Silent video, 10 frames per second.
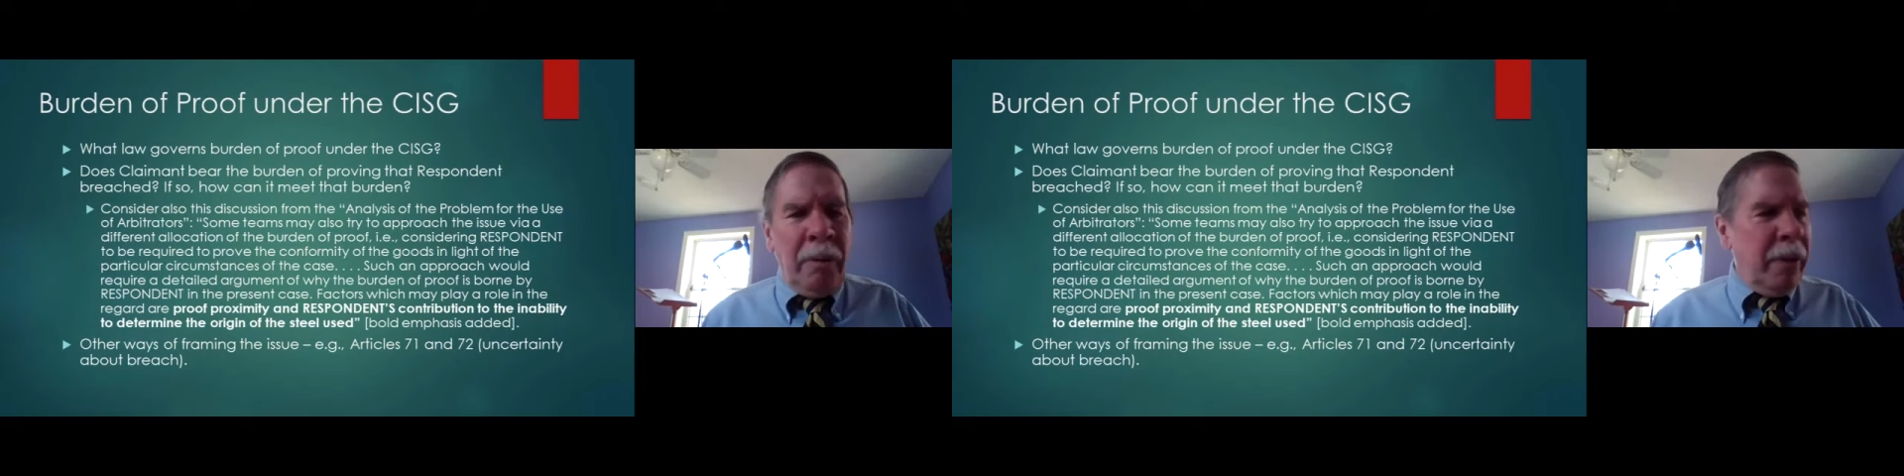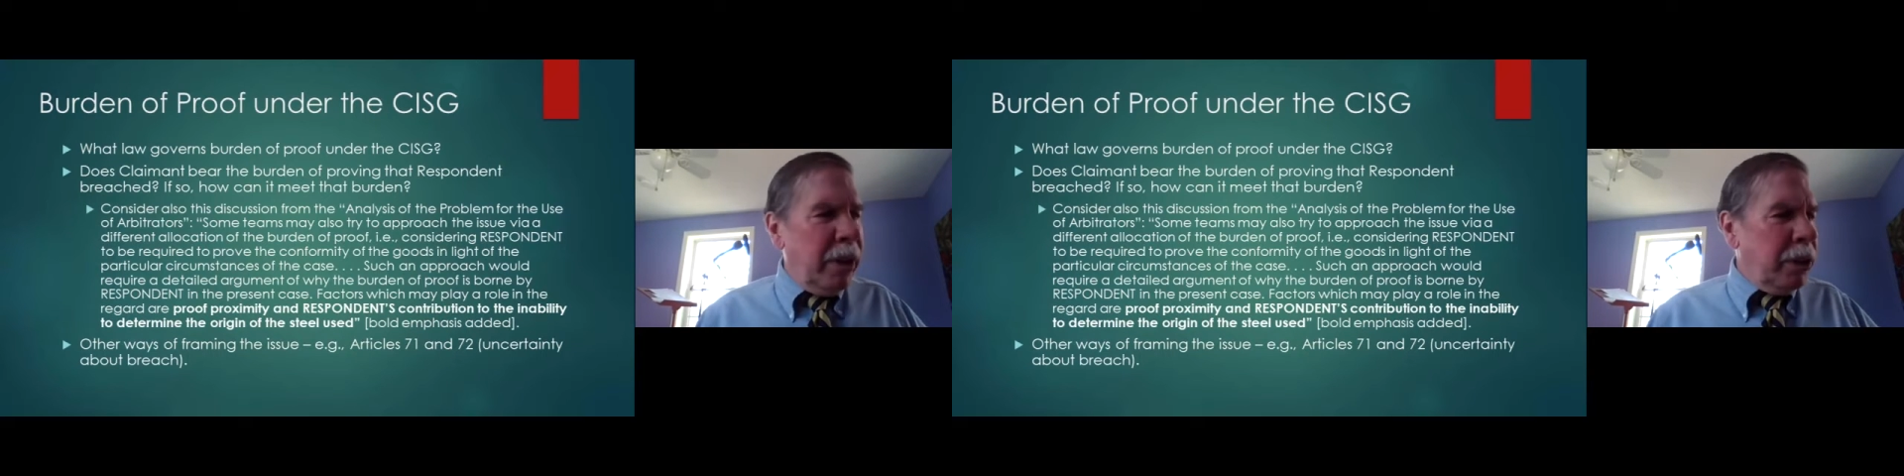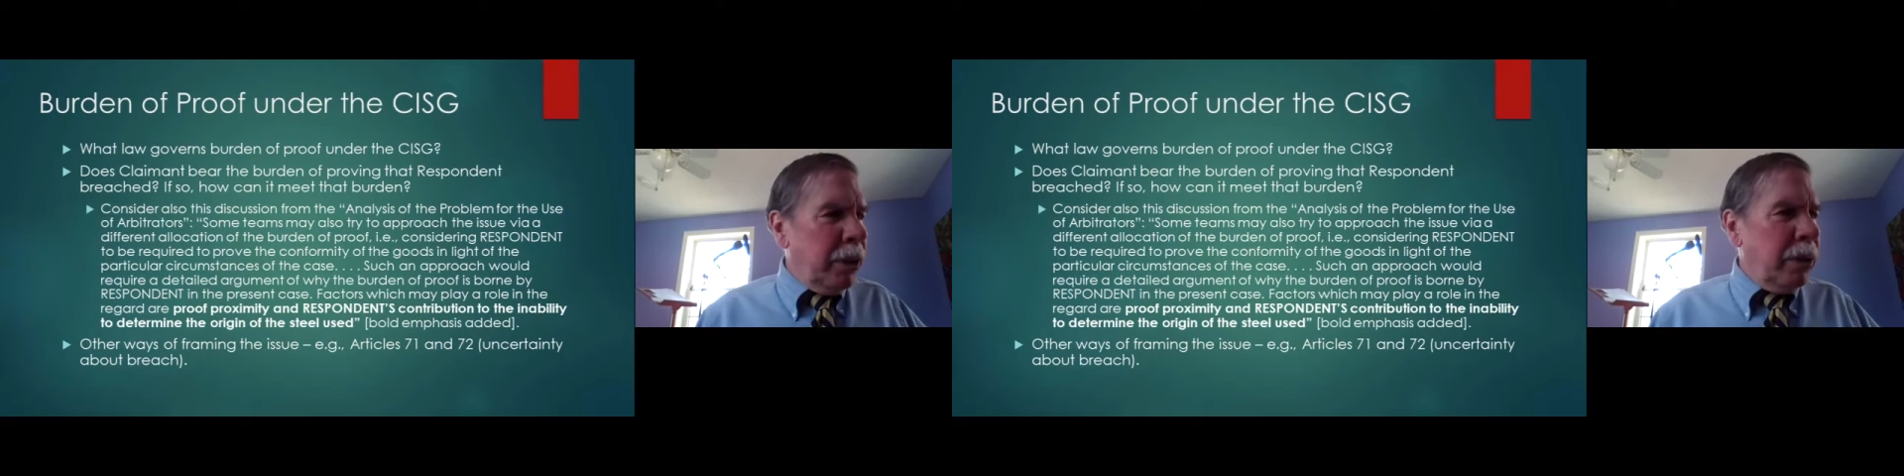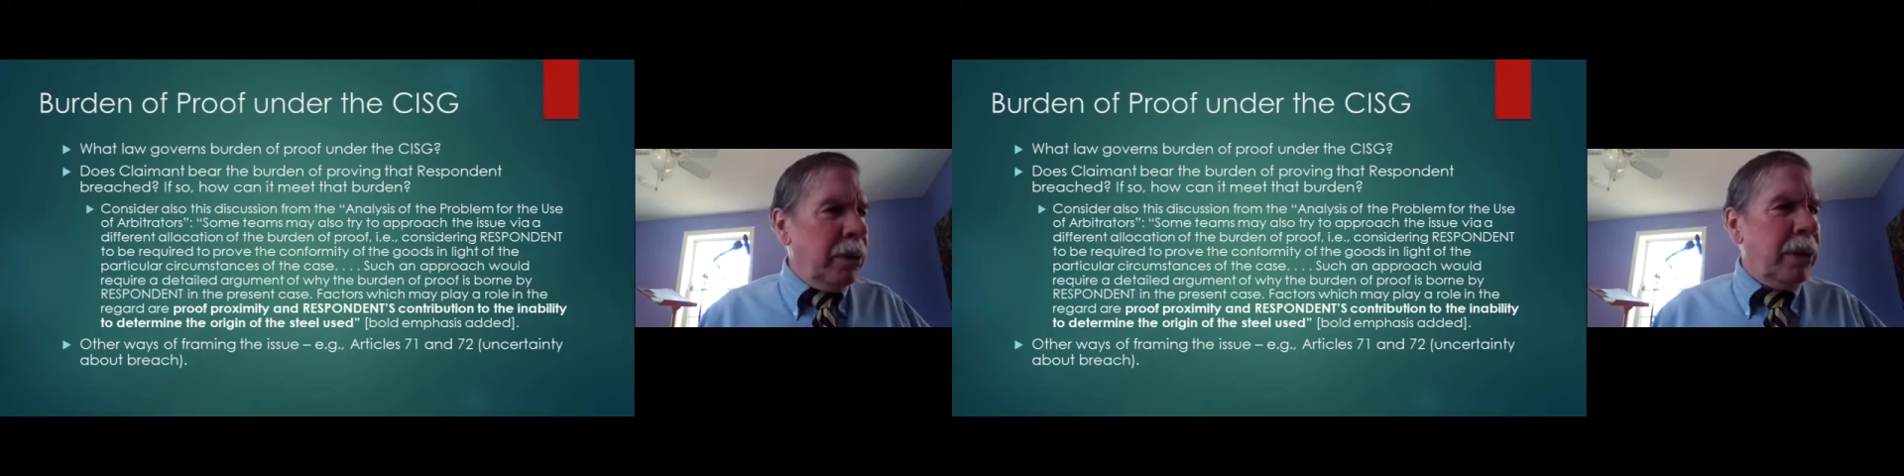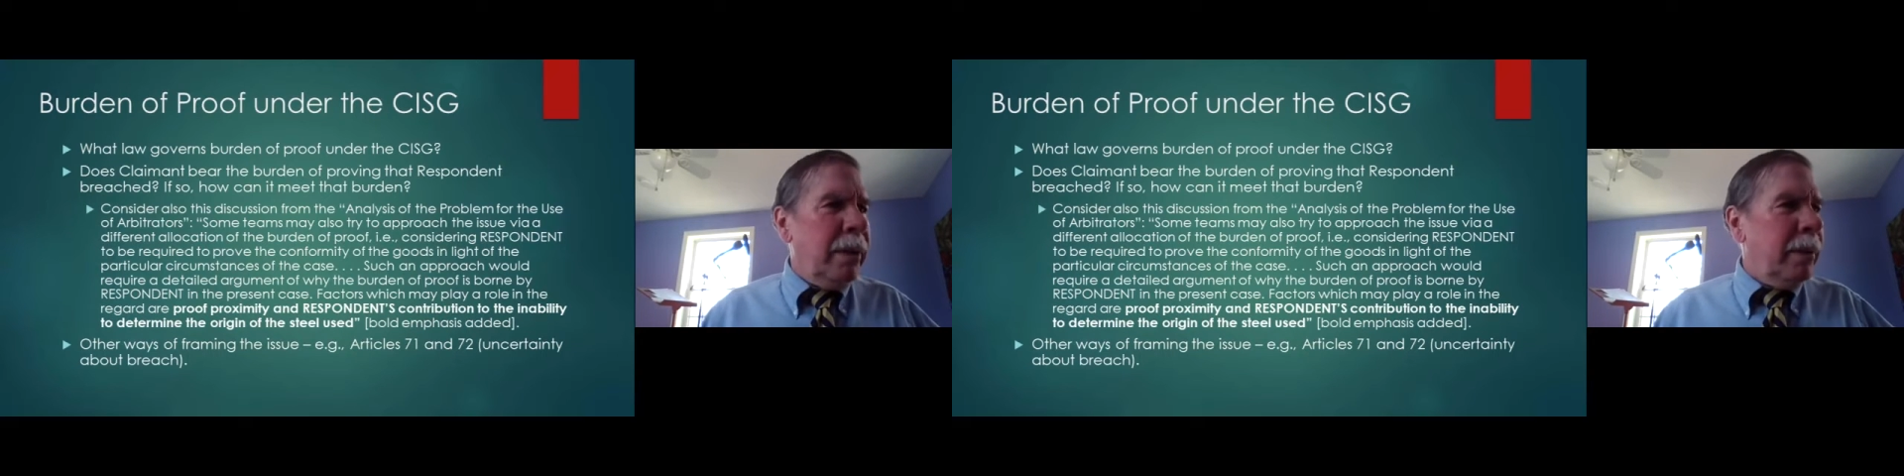
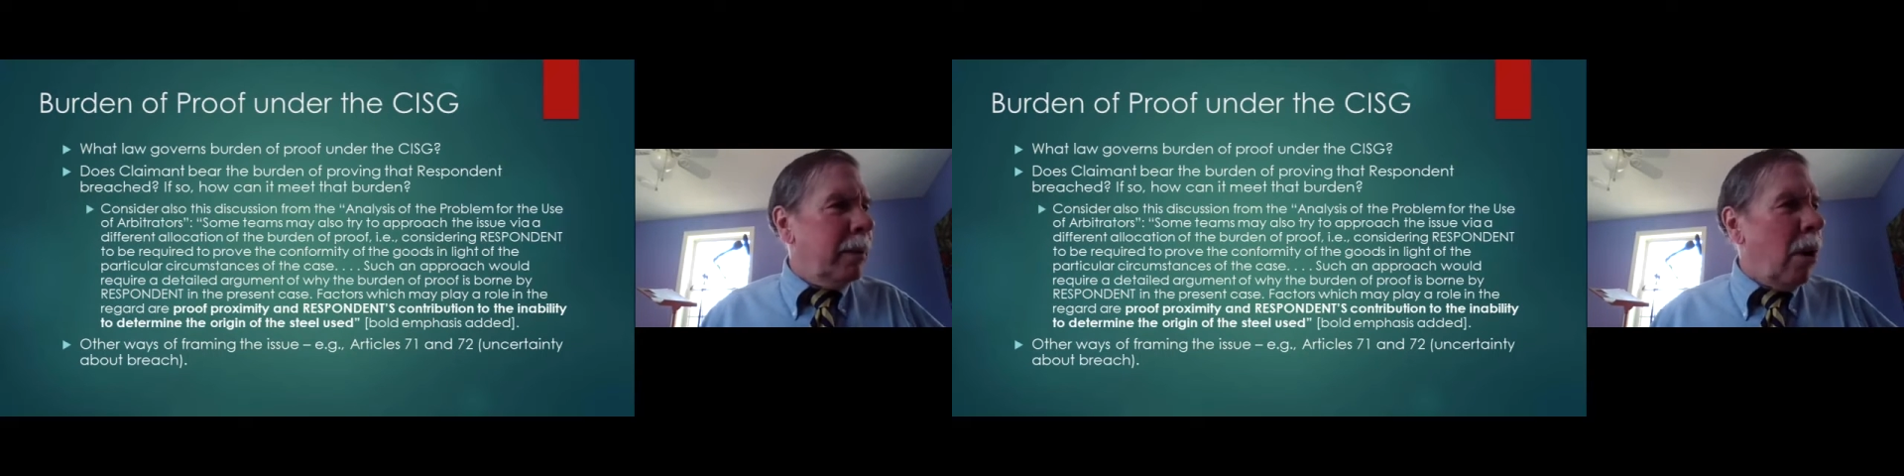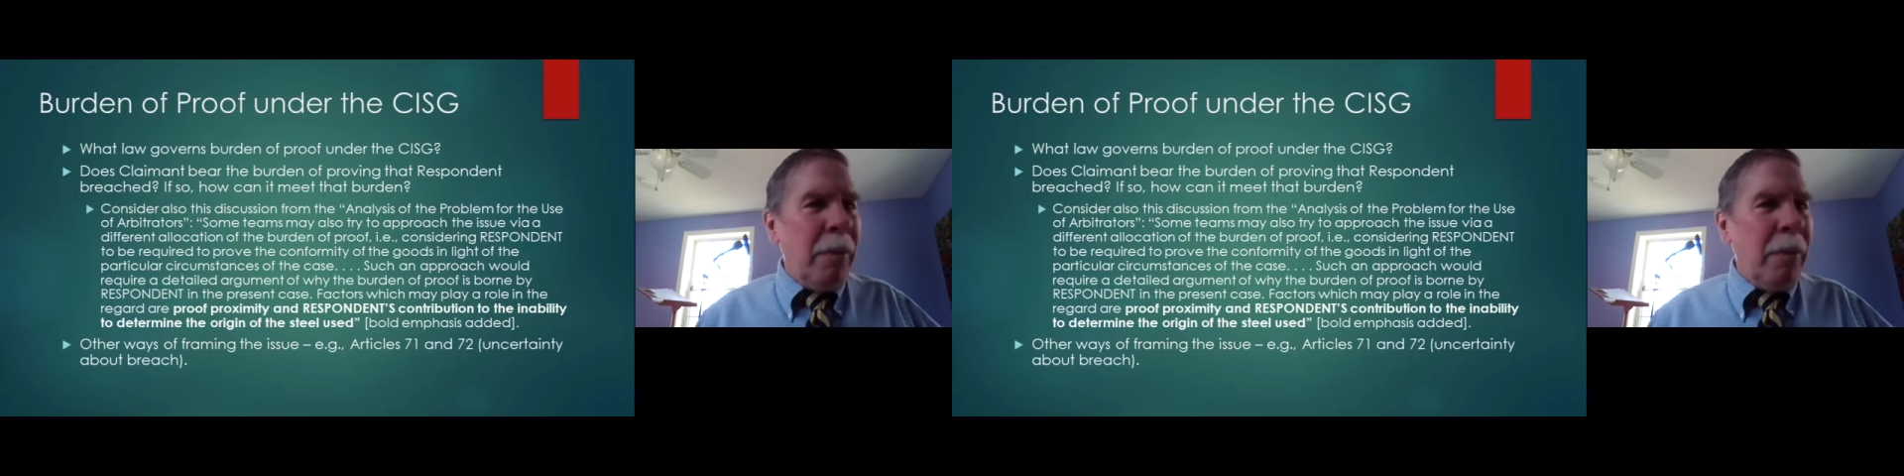provisions